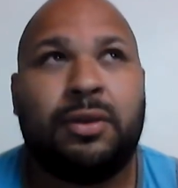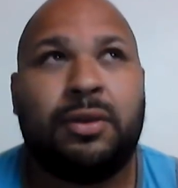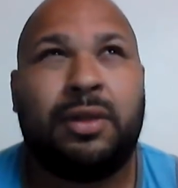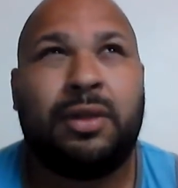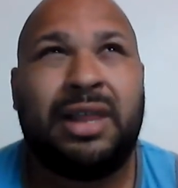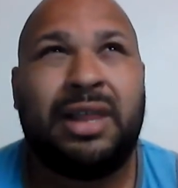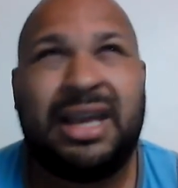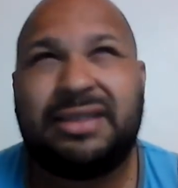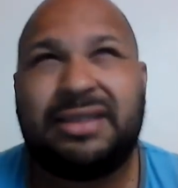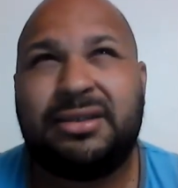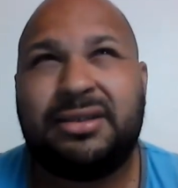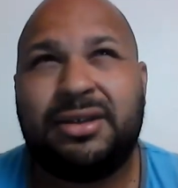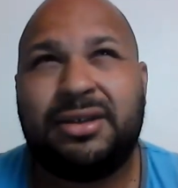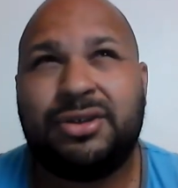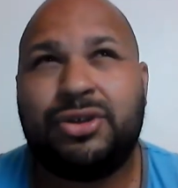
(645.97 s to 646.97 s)

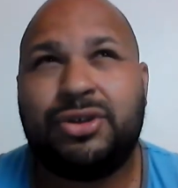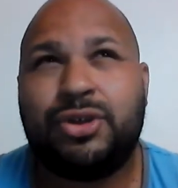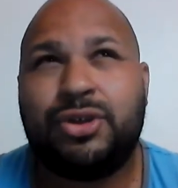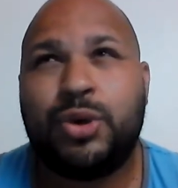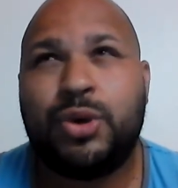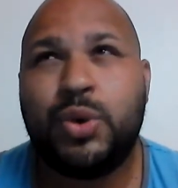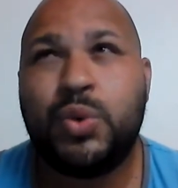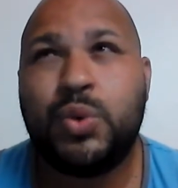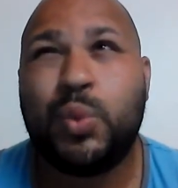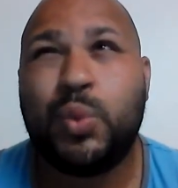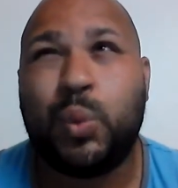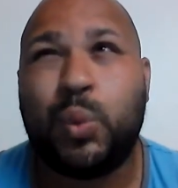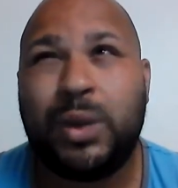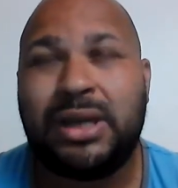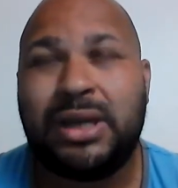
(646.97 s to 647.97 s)
less than 2
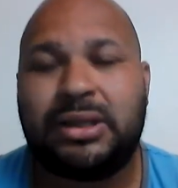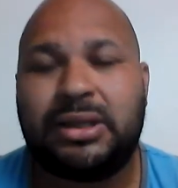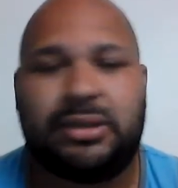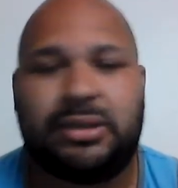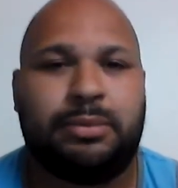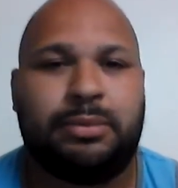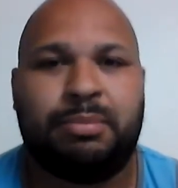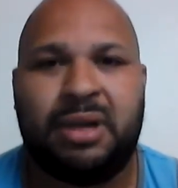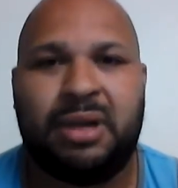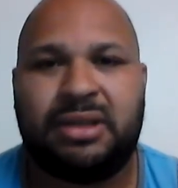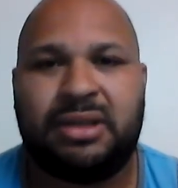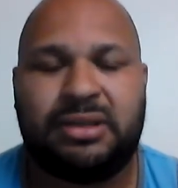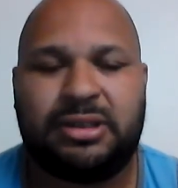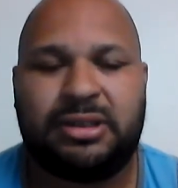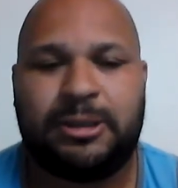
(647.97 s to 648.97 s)
weeks, brothers
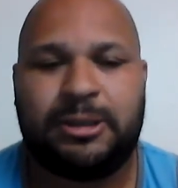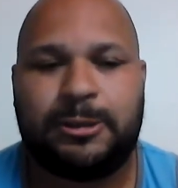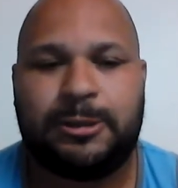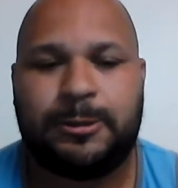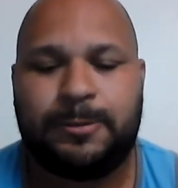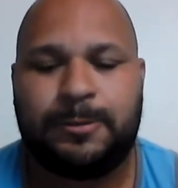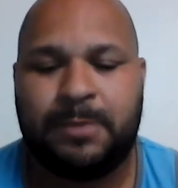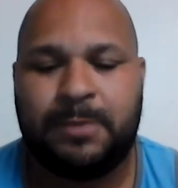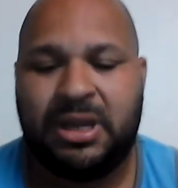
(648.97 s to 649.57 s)
and sisters,